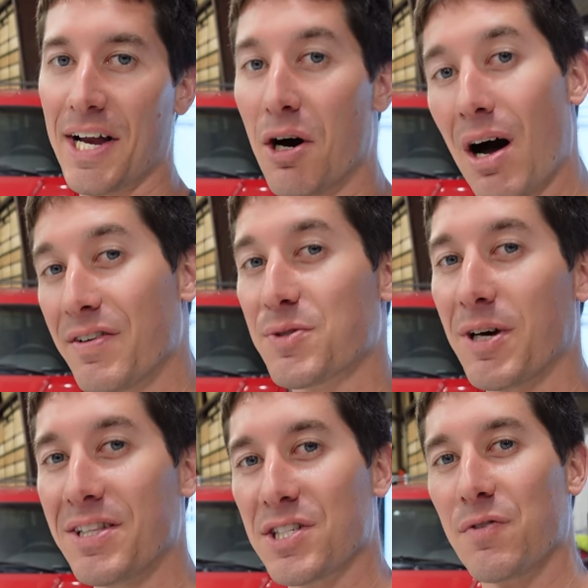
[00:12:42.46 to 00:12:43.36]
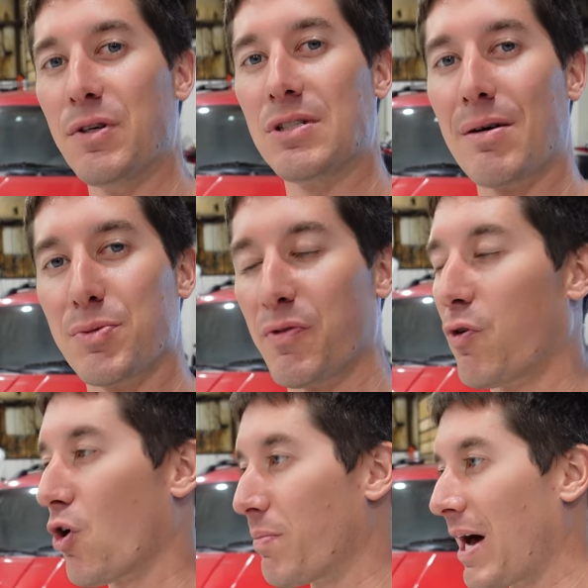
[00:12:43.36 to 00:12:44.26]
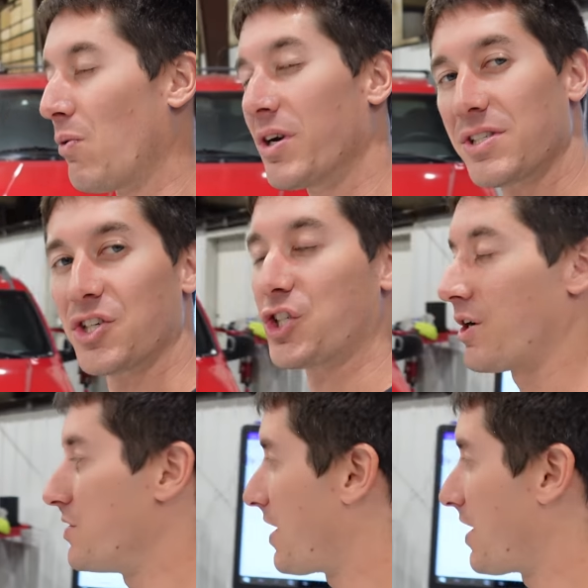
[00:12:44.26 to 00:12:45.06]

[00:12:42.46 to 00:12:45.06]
I know I've explained this a few times before, but I wanted to show you